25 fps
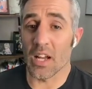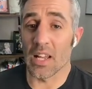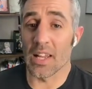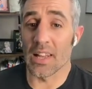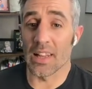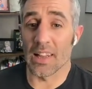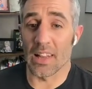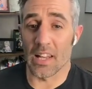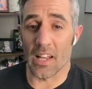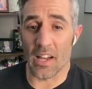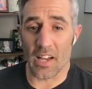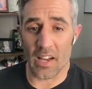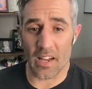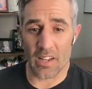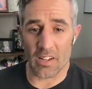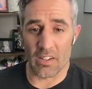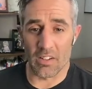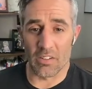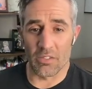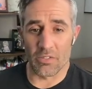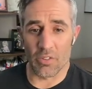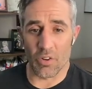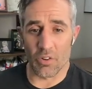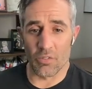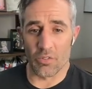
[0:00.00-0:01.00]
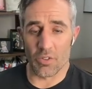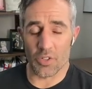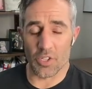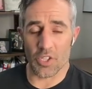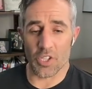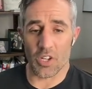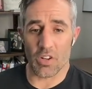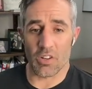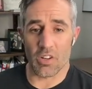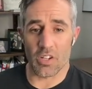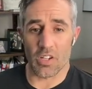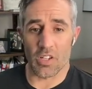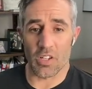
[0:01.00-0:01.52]
a lot of
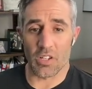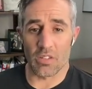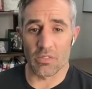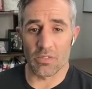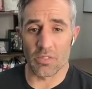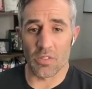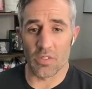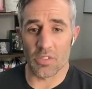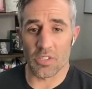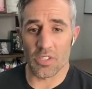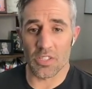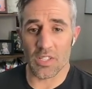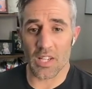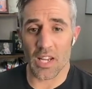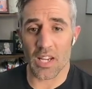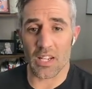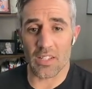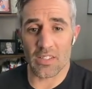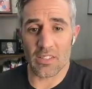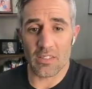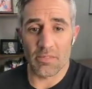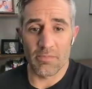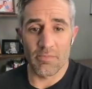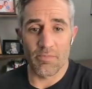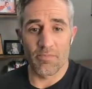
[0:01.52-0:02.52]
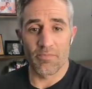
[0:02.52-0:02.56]
oversharing on a first date.